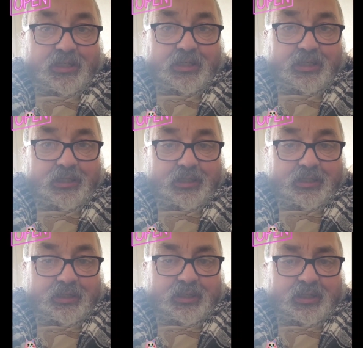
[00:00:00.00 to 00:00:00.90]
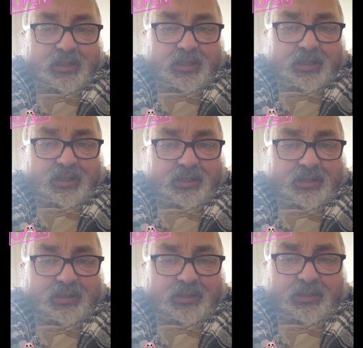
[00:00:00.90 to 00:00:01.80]
here,
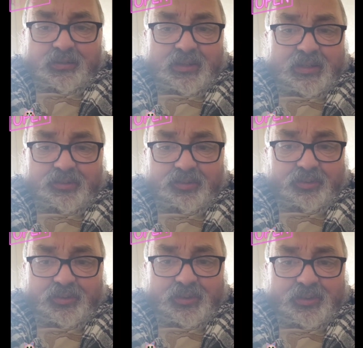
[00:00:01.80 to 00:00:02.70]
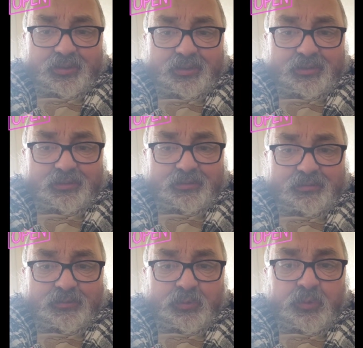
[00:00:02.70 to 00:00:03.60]
are actually
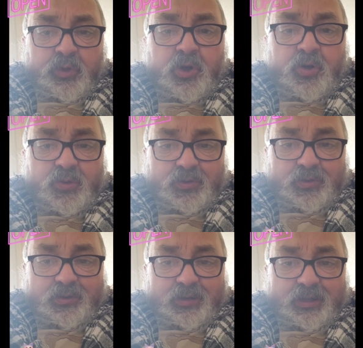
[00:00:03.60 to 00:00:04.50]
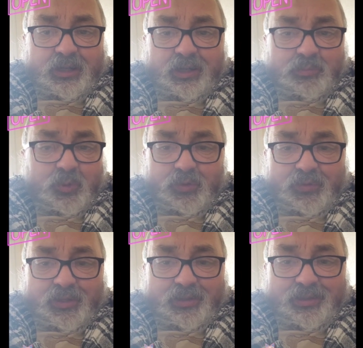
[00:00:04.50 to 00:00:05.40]
wrong in what
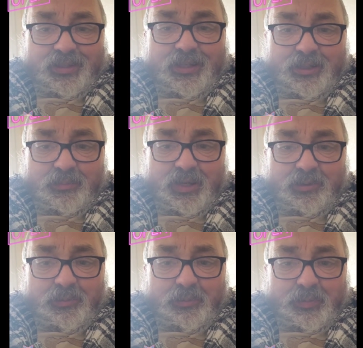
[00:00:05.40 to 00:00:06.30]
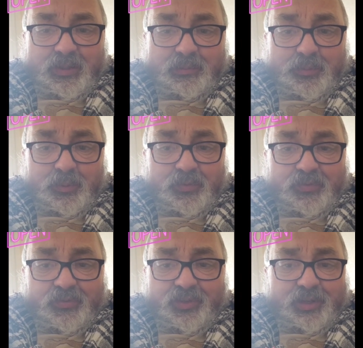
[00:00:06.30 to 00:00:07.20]
they think about
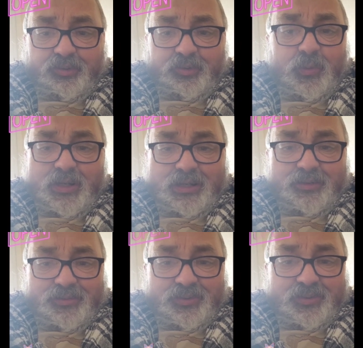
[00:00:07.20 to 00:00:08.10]
people's sexuality.